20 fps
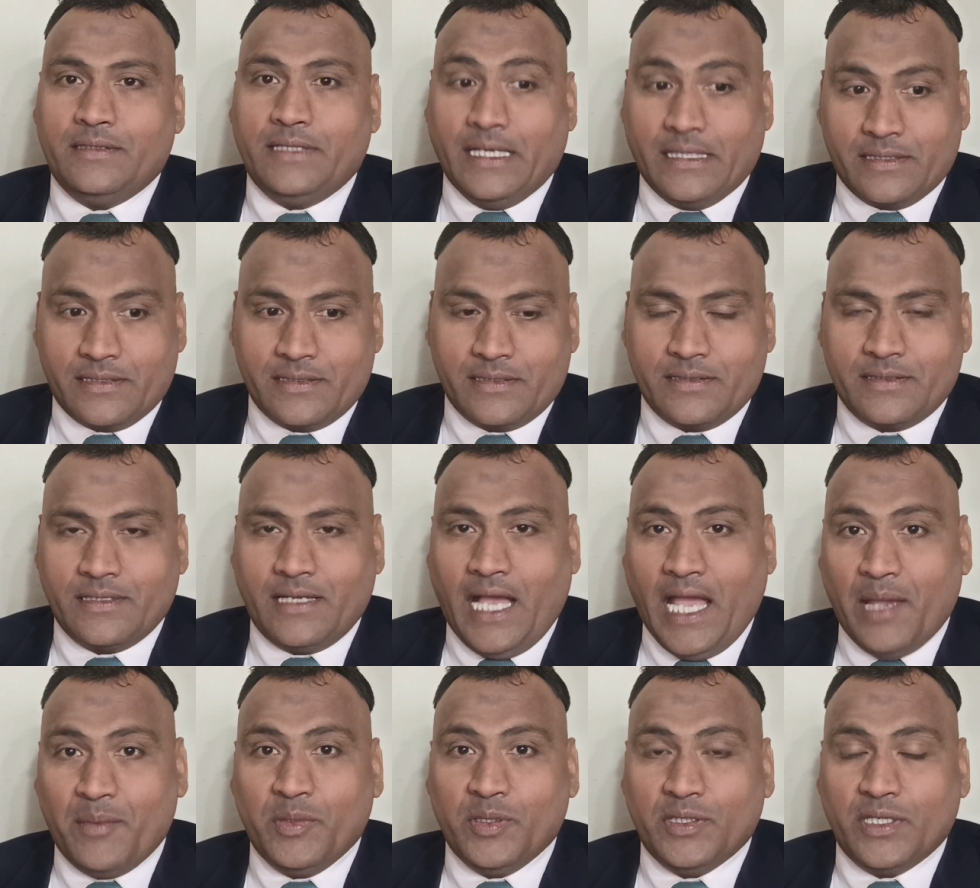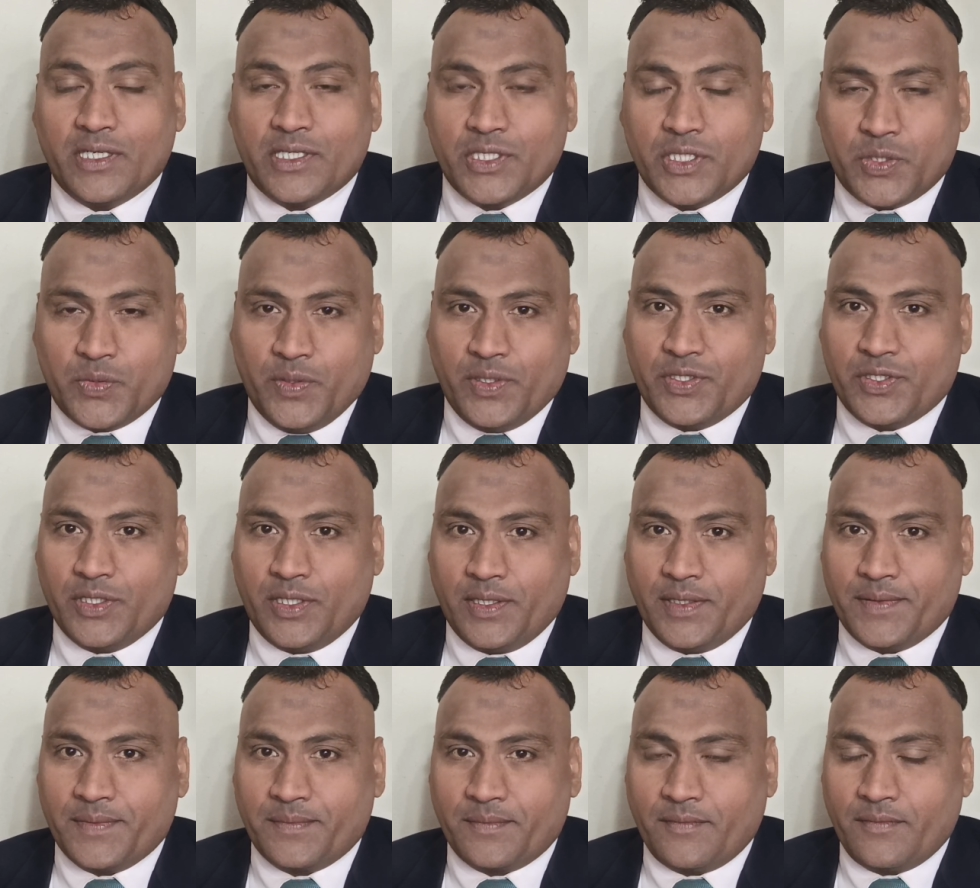Yes, I'm in that situation.
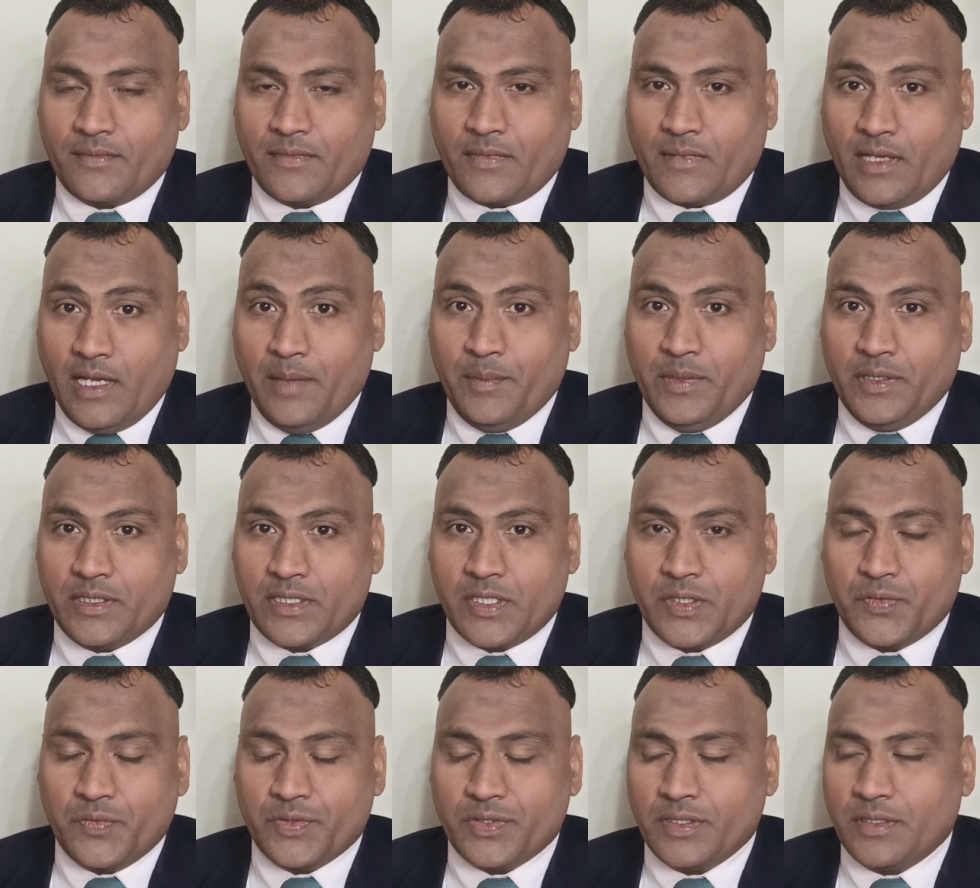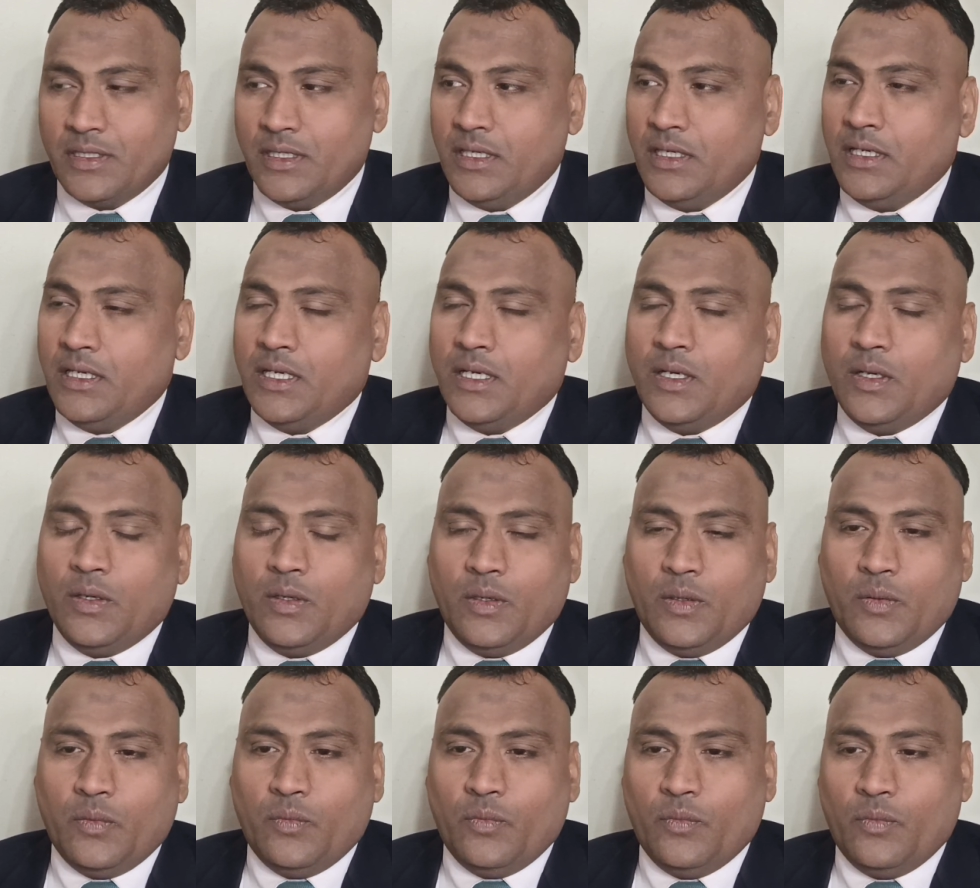I'm in that situation.
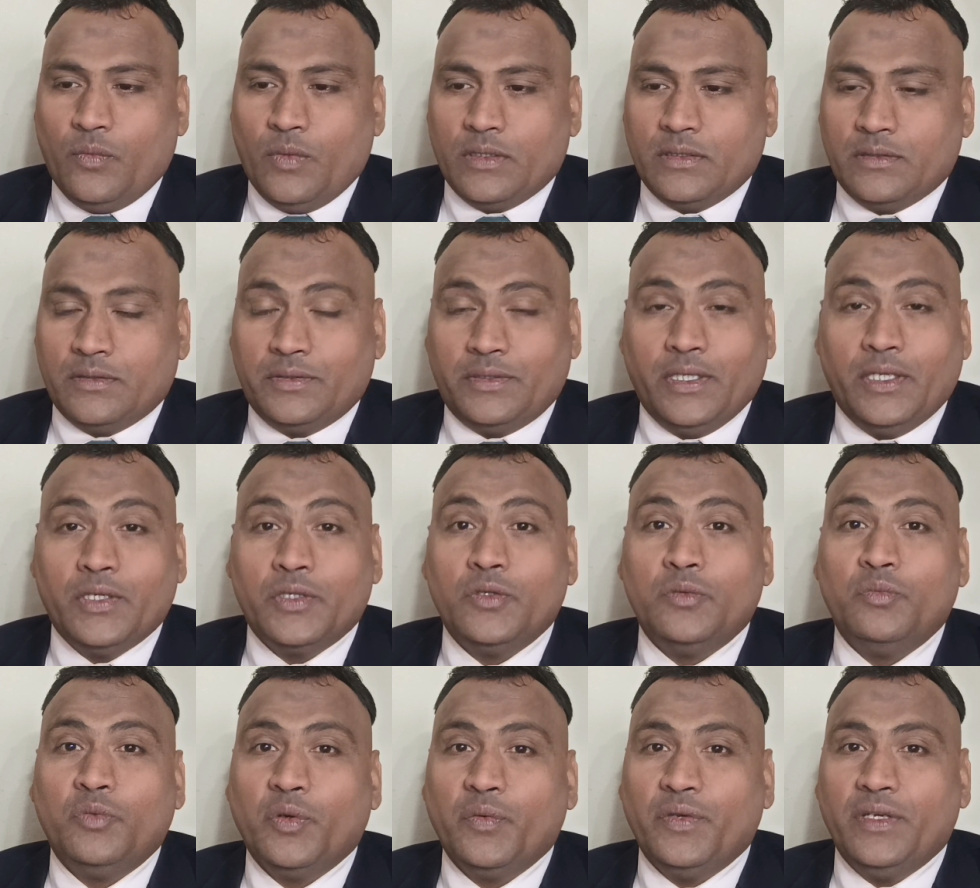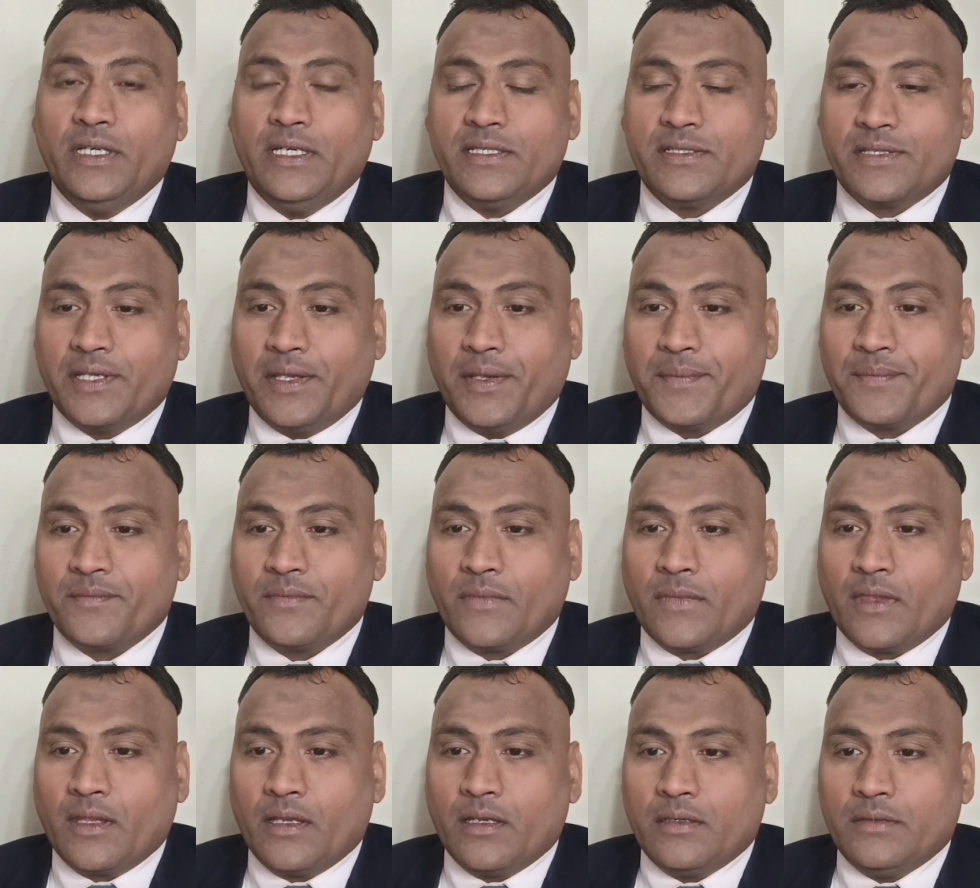One Telugu movie I say,
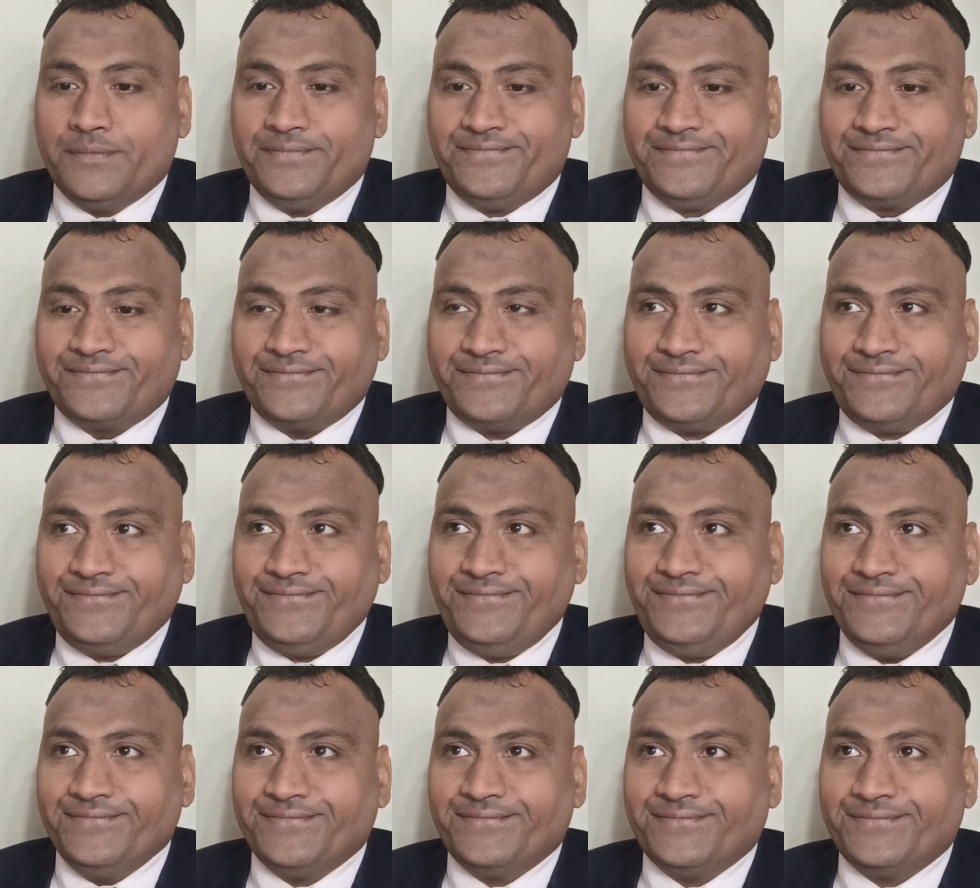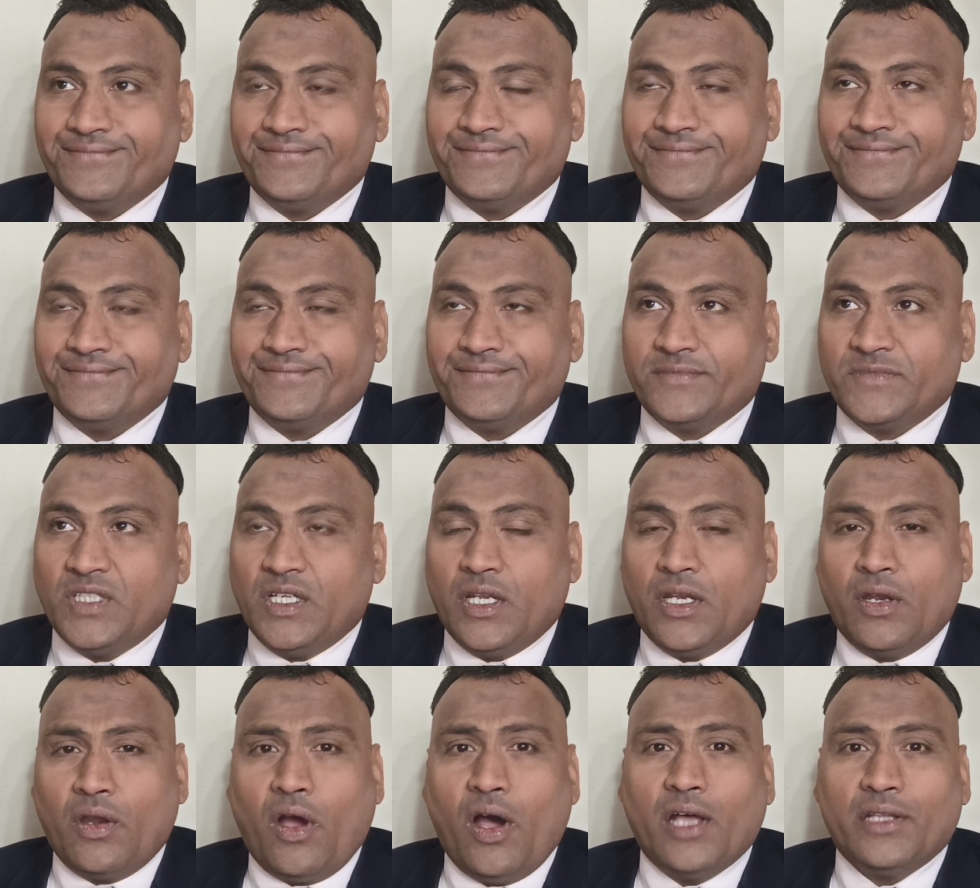
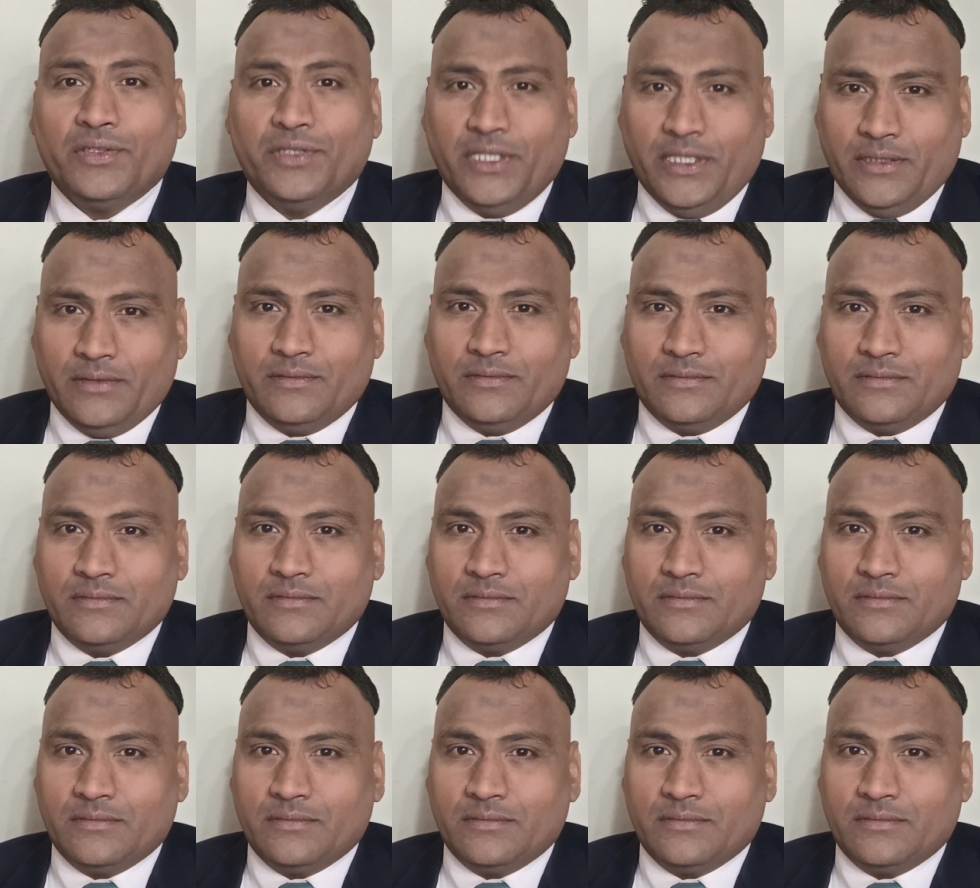Nandi.